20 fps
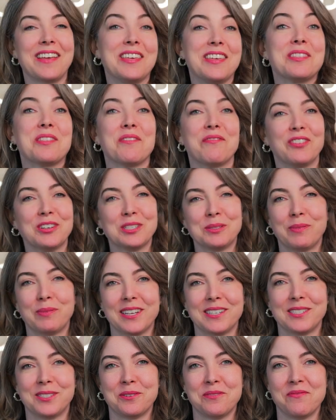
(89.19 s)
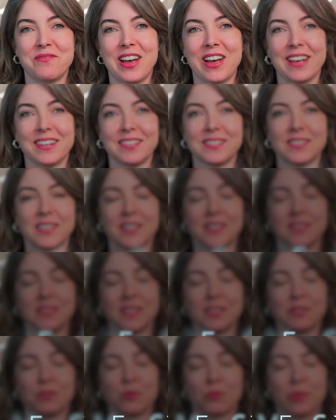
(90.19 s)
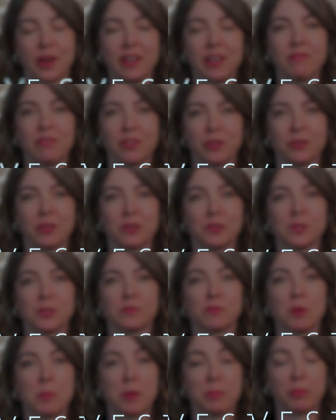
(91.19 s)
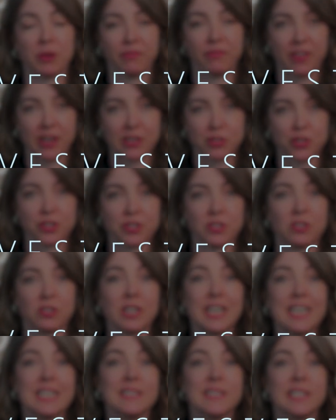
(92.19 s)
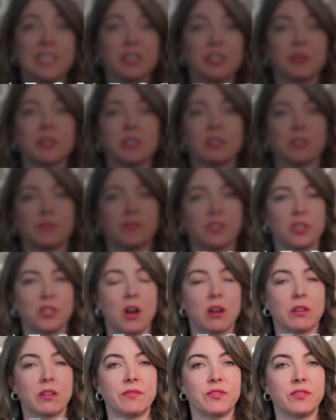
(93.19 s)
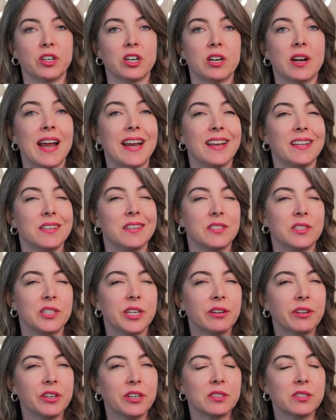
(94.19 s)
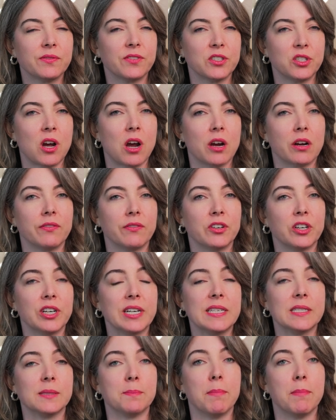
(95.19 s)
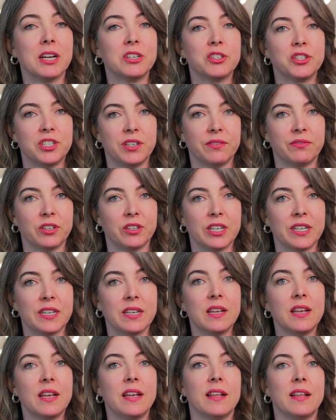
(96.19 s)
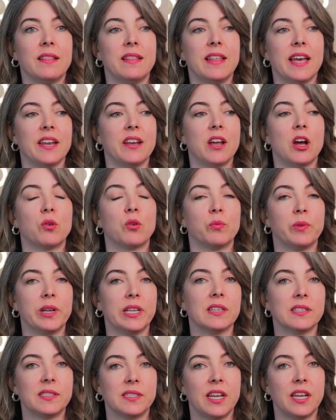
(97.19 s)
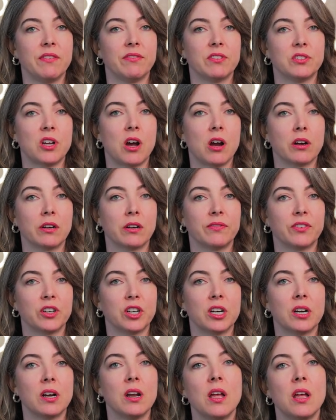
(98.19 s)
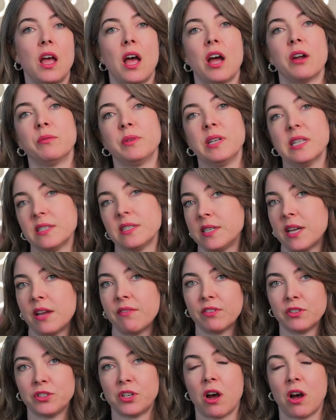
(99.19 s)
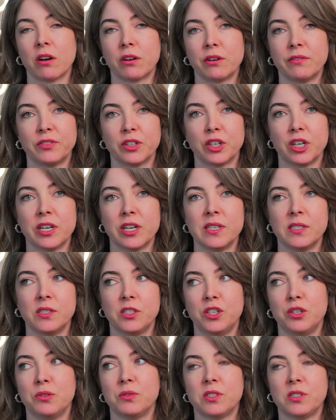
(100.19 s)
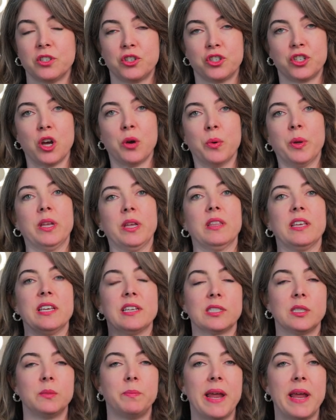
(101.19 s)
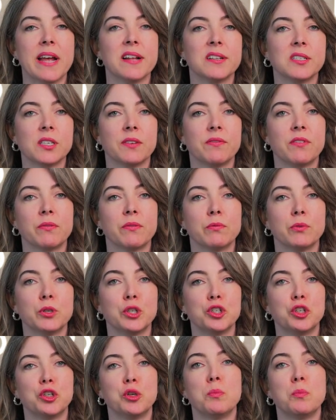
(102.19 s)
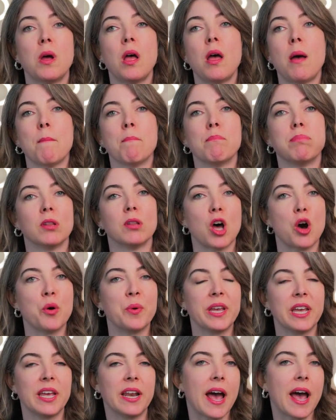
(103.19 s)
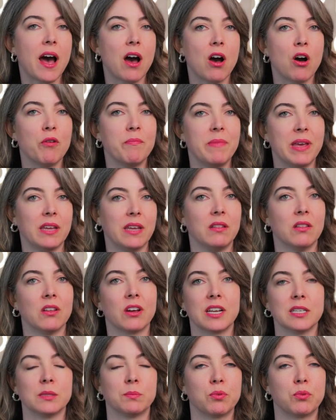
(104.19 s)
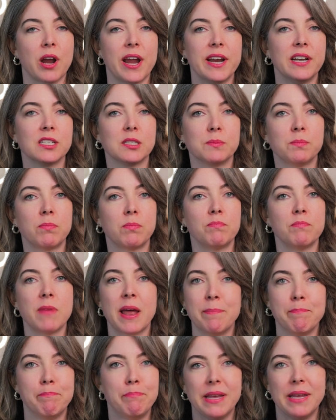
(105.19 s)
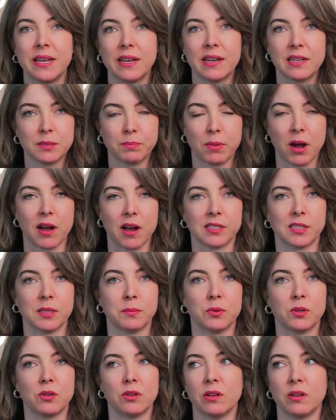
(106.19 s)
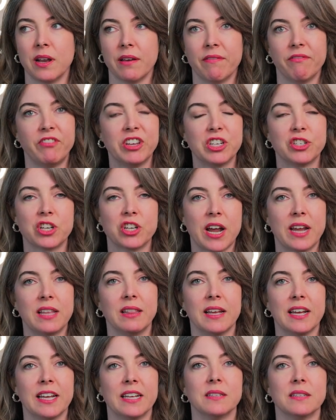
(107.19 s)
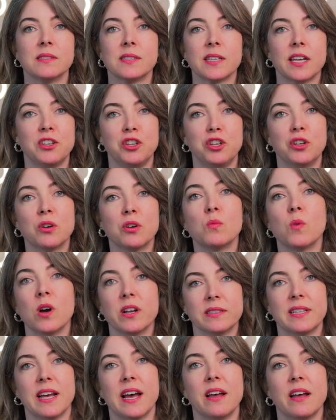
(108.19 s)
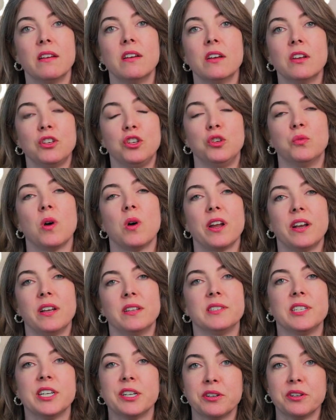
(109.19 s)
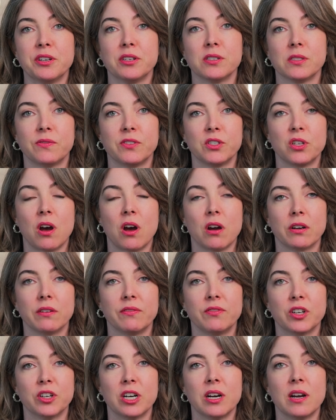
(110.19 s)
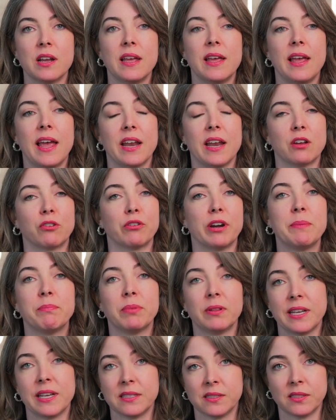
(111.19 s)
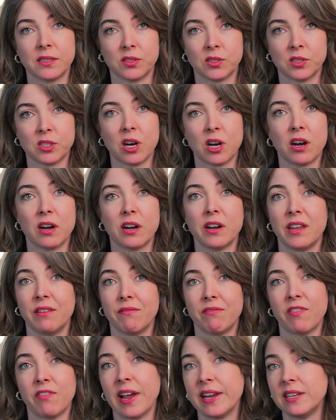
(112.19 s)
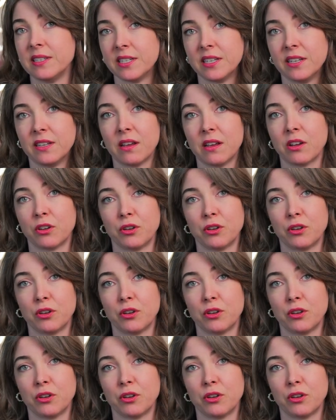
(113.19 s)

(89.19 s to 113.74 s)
I think the first place to invest is in great photos from a professional interiors photographer. And an interiors photographer is much different than a real estate photographer. A real estate photographer is used to showing the expanse of the room, blowing it out, making it look as bright as and big as possible in a fisheye lens, and you don't want that. You want an interiors photographer. And a great place to start in finding a